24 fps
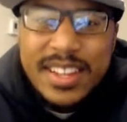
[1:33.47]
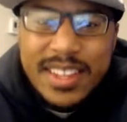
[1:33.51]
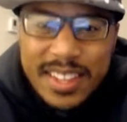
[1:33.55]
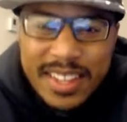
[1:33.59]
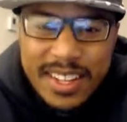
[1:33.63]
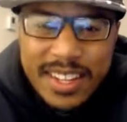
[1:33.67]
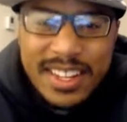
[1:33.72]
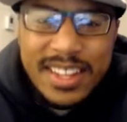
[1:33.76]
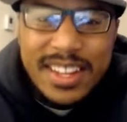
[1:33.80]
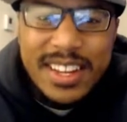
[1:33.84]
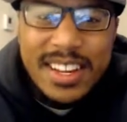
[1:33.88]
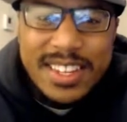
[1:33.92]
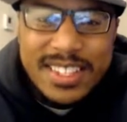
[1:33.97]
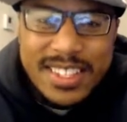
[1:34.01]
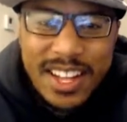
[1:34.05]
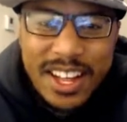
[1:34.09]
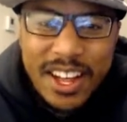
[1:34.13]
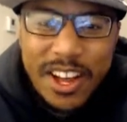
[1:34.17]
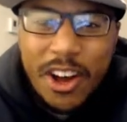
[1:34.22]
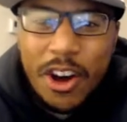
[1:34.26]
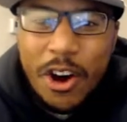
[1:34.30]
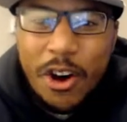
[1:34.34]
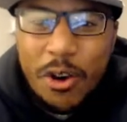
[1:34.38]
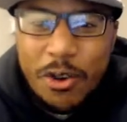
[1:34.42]
Yeah, it's that
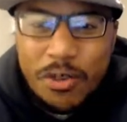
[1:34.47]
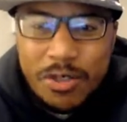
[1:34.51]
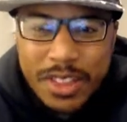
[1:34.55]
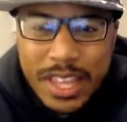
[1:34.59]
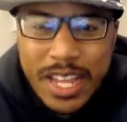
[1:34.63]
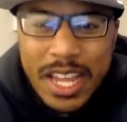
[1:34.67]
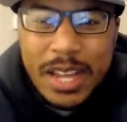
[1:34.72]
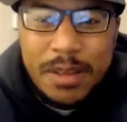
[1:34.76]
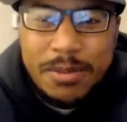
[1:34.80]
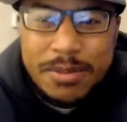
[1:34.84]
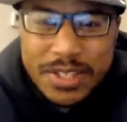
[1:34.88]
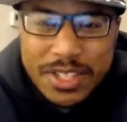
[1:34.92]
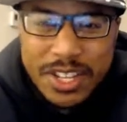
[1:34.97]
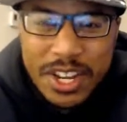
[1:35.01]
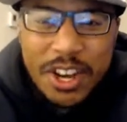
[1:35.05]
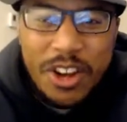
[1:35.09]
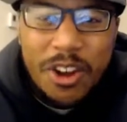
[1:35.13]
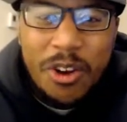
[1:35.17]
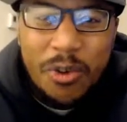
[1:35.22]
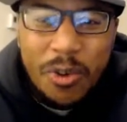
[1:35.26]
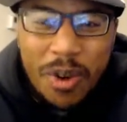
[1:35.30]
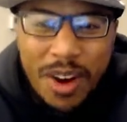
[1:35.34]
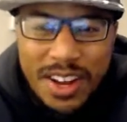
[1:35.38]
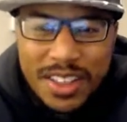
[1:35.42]
old theme
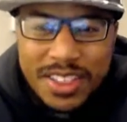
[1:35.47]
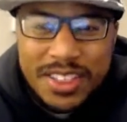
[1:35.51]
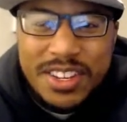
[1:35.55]
song right